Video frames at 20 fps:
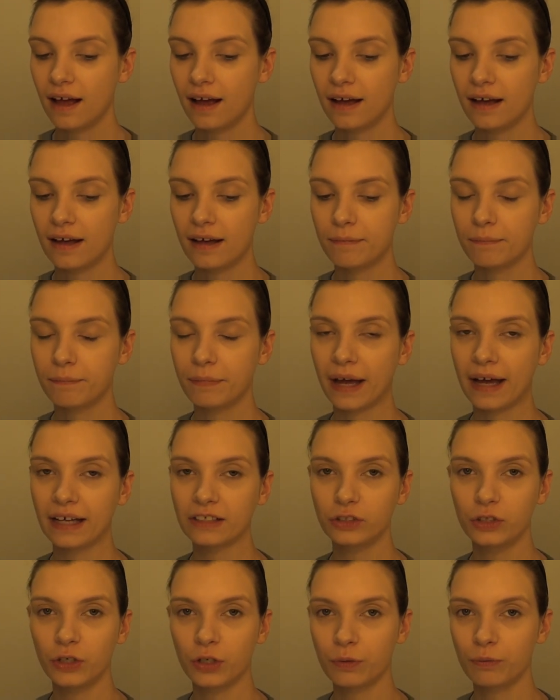Um, but
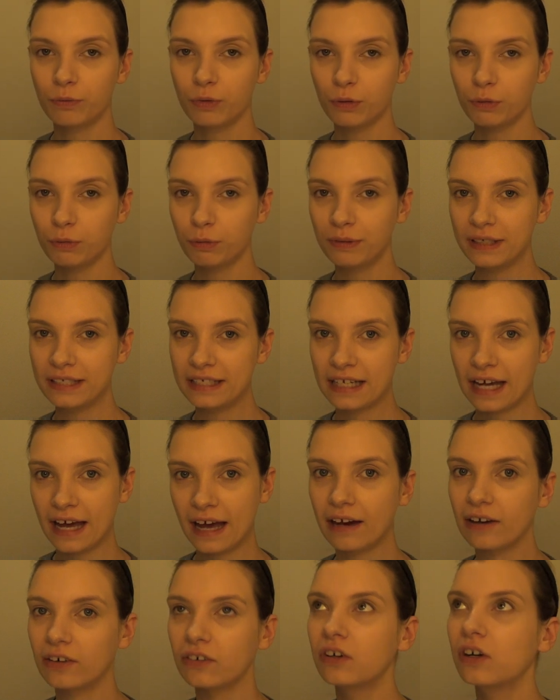as you can probably
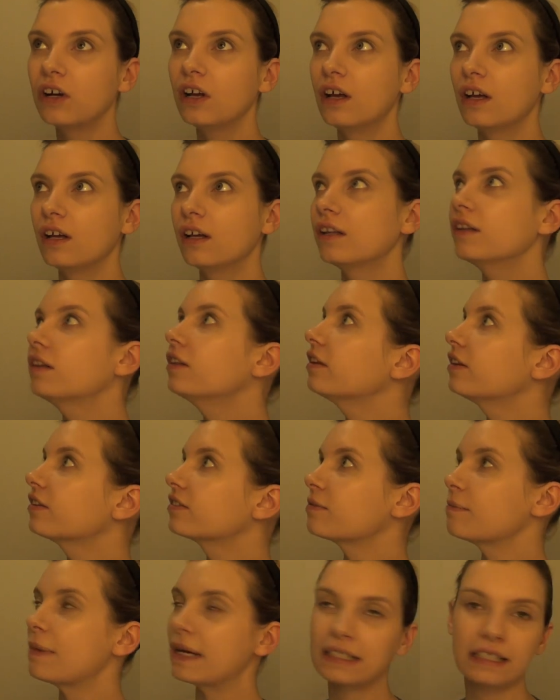tell, there's
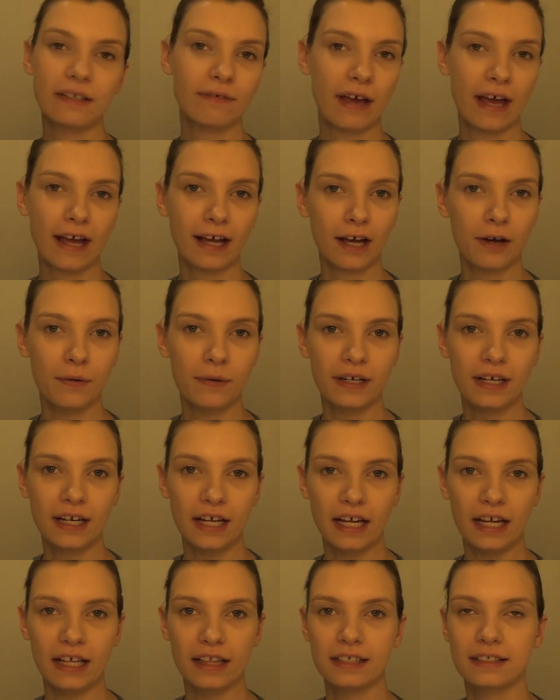a massive echo in
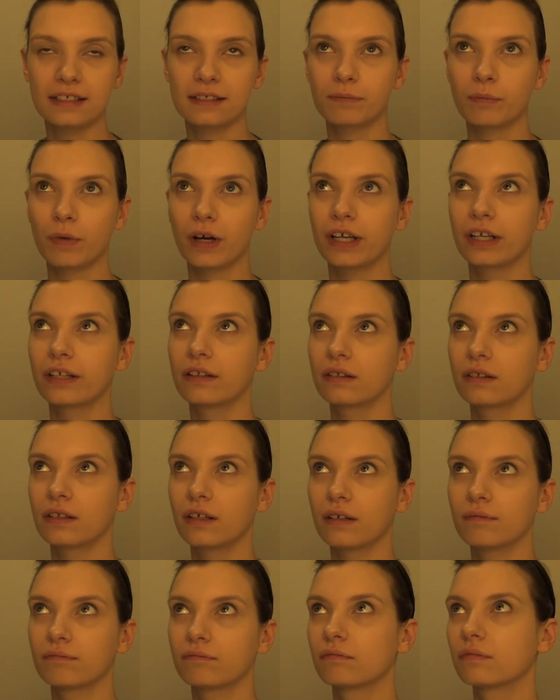here. This is my,
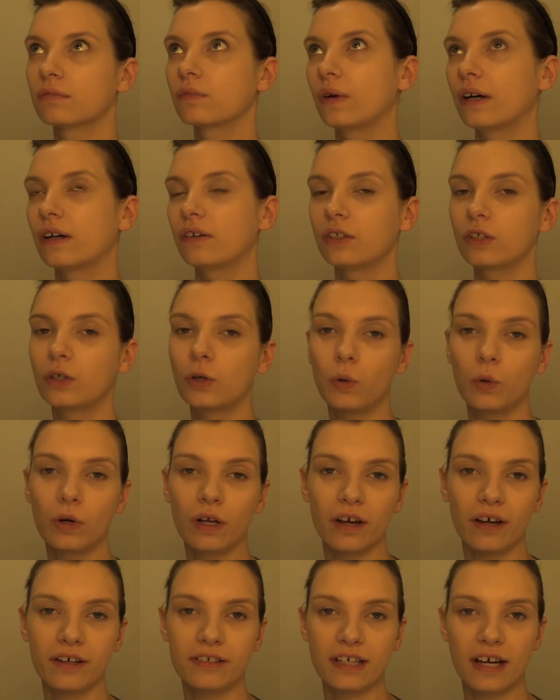well, you call
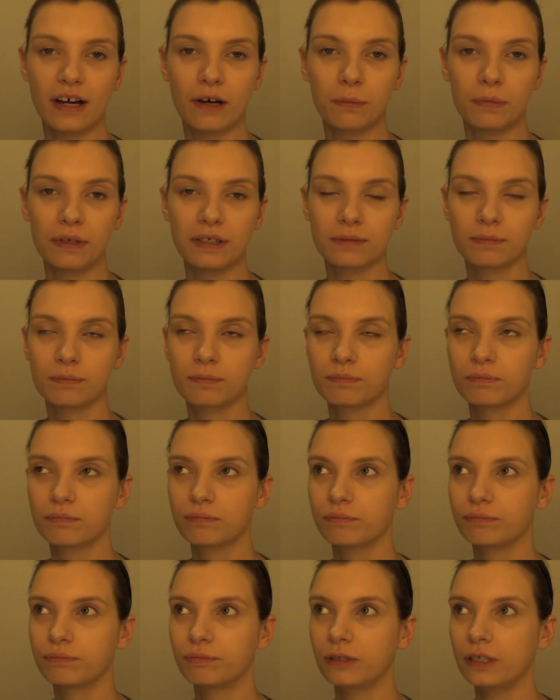it hotel, but it's
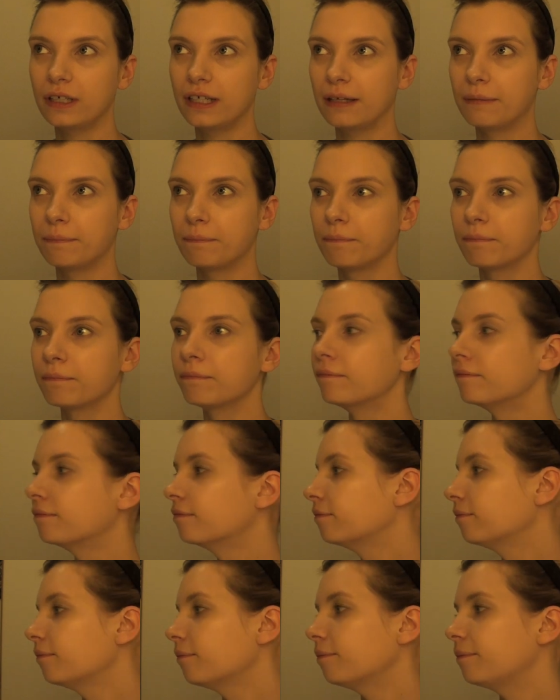pretty
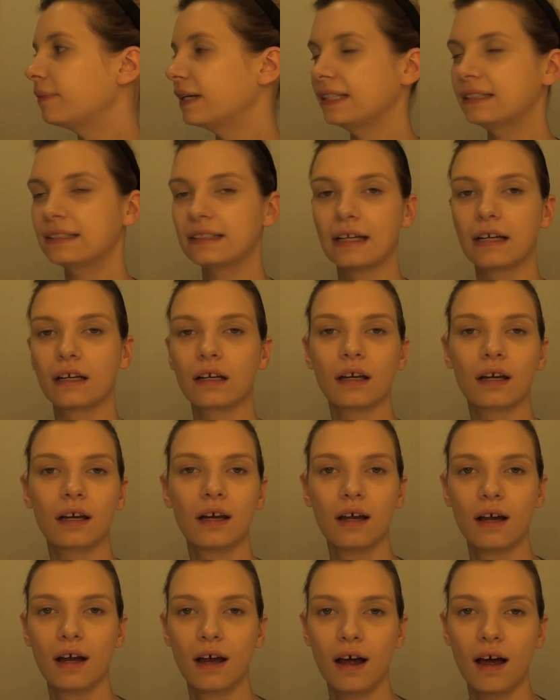basic.
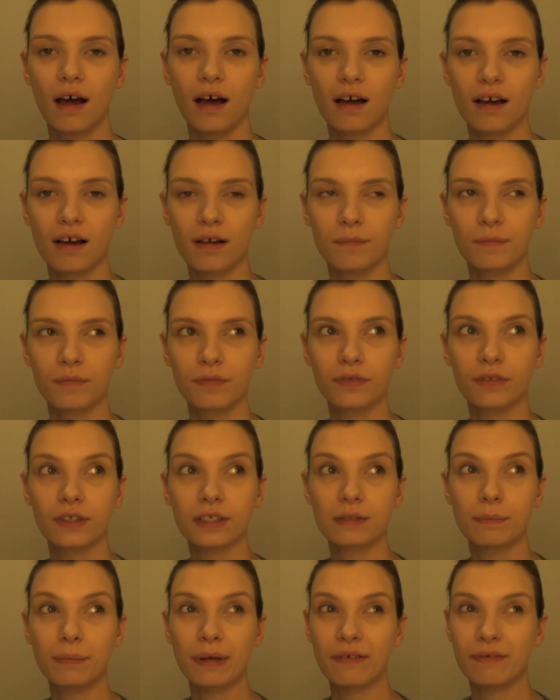Um,
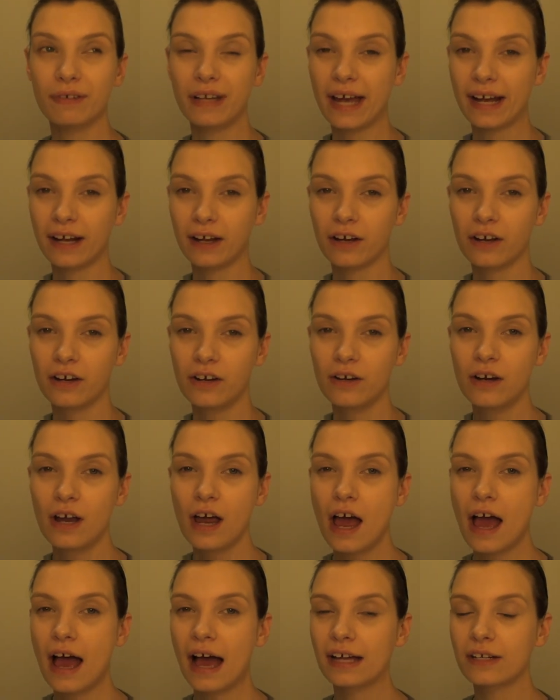there's a bit of an echo
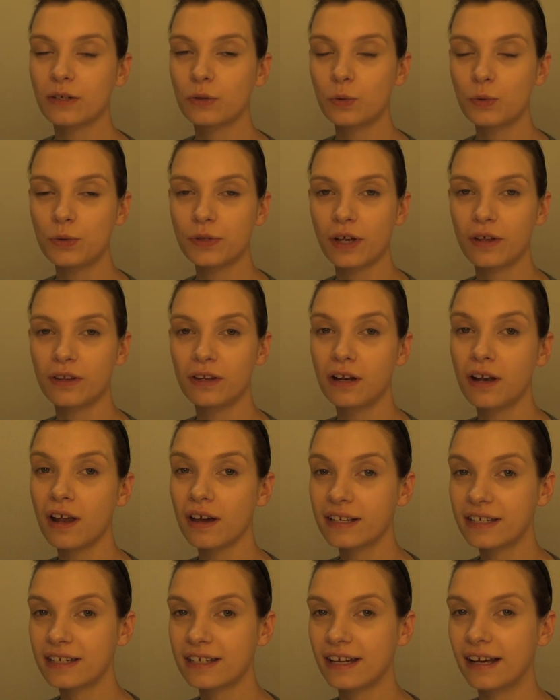and also the
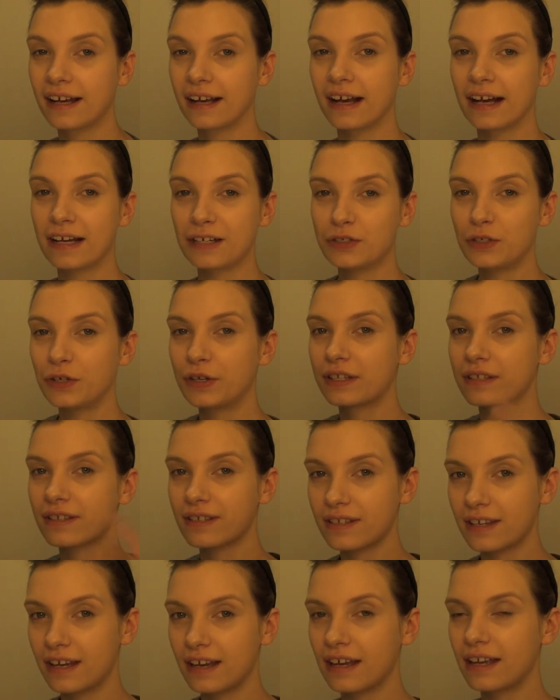lighting, as you can
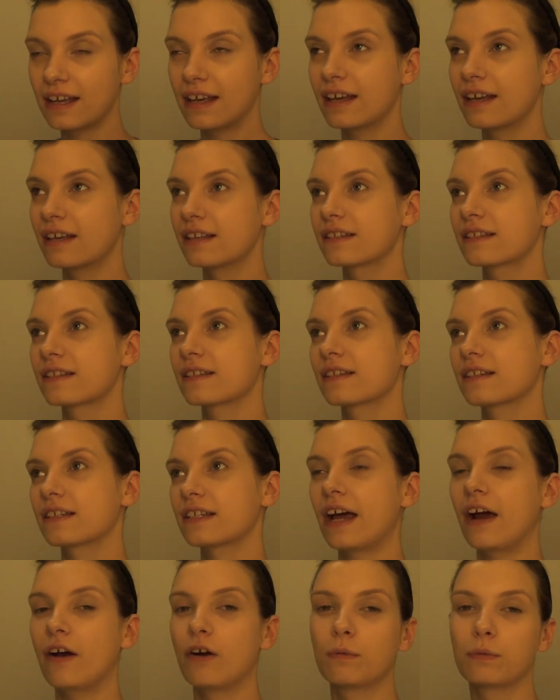see, is
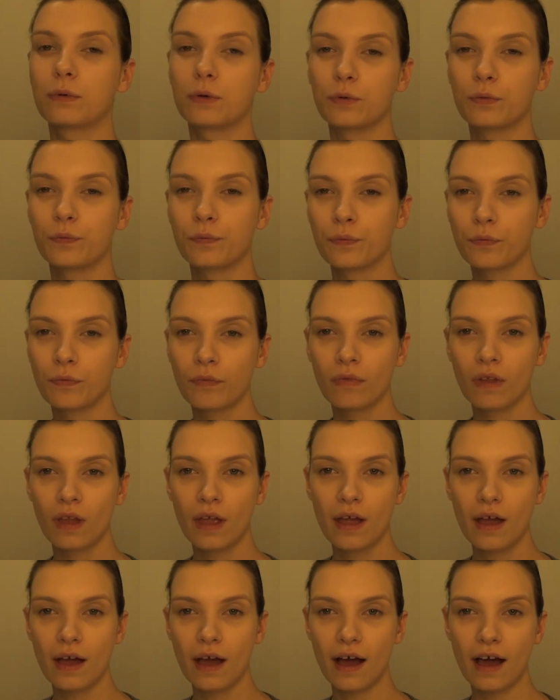terrible
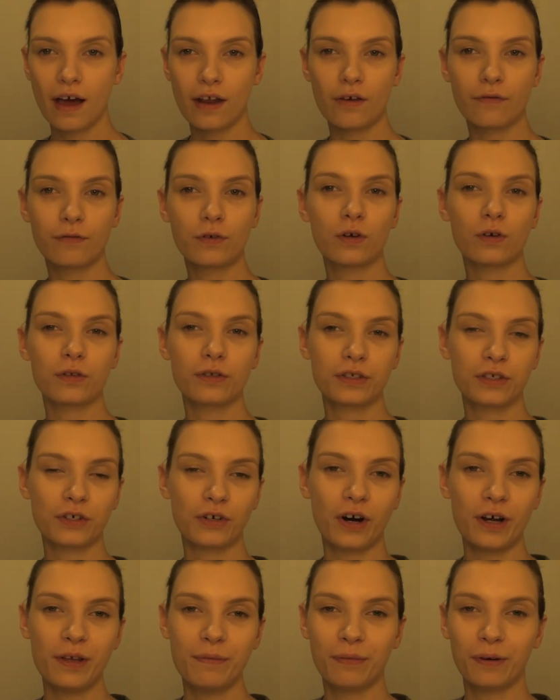and I've got the
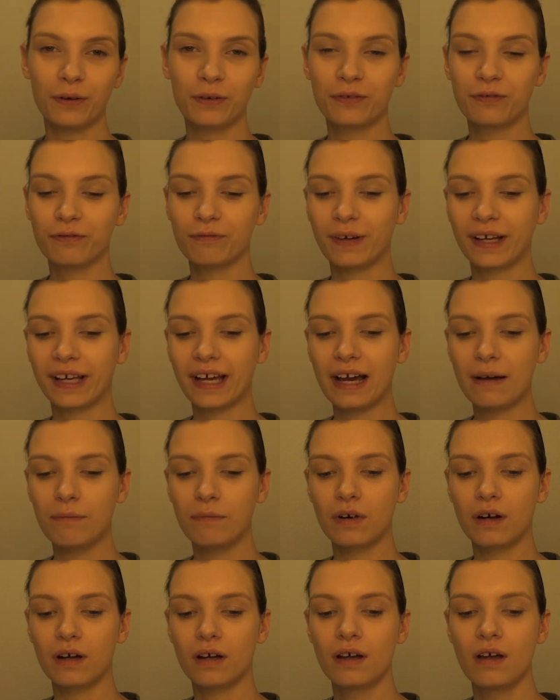tripod for my
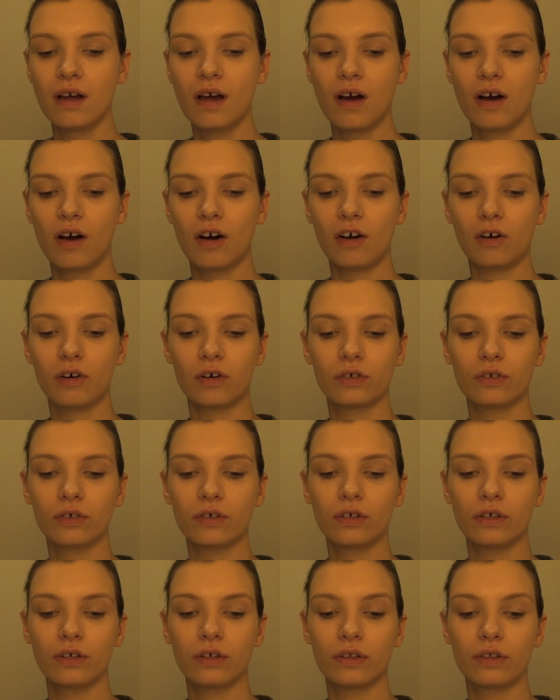camera
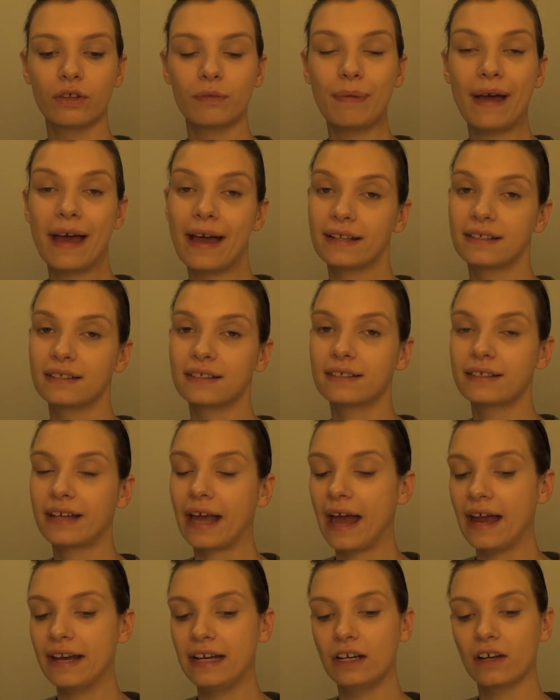on the bed to
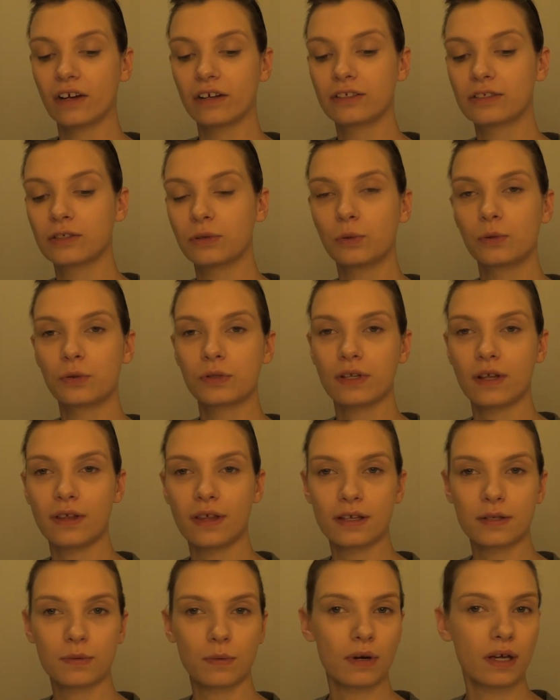get any light at all so
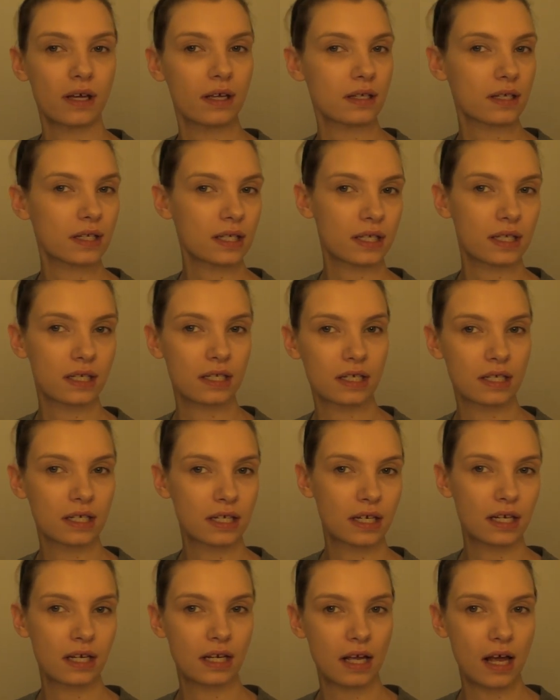that's why it's
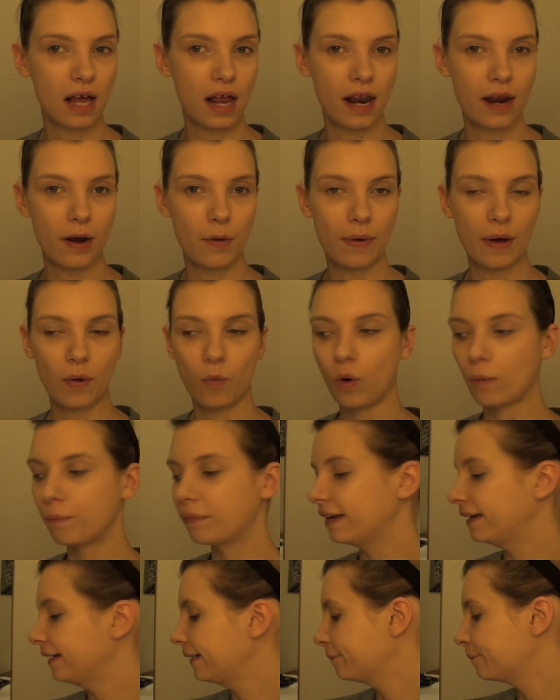a little bit
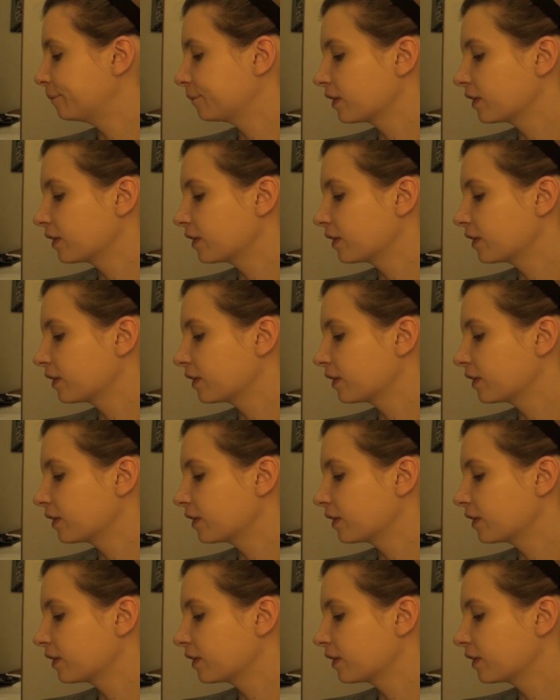wobbly.